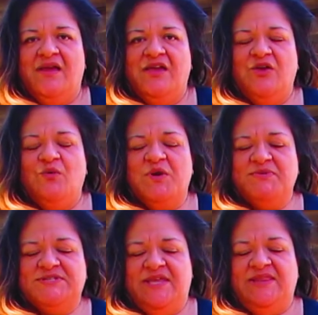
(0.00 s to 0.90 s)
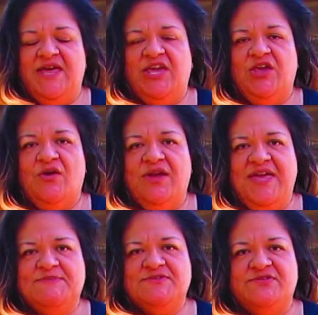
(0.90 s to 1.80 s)
you want to pretend like your
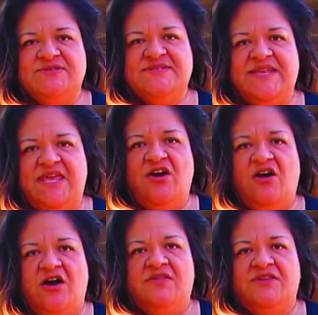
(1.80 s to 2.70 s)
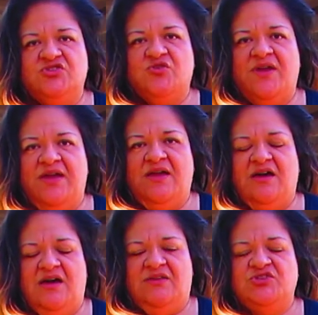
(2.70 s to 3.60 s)
hips are sitting on the
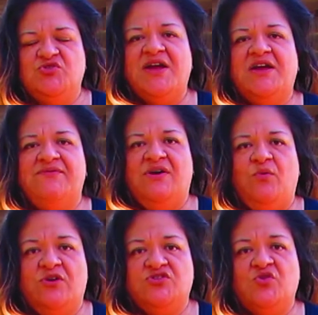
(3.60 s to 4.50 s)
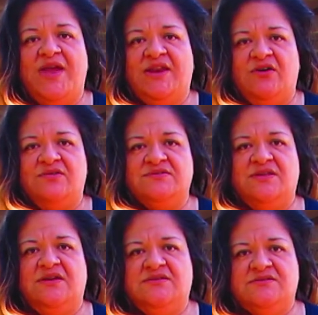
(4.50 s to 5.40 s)
track of where a train goes.
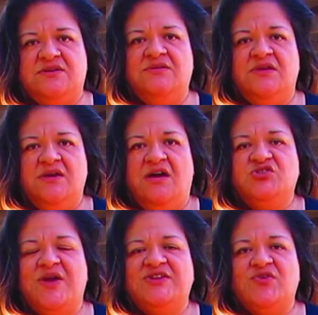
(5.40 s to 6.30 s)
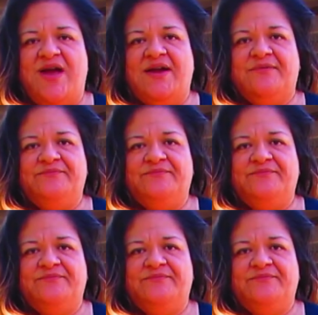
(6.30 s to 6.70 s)
So, a train track.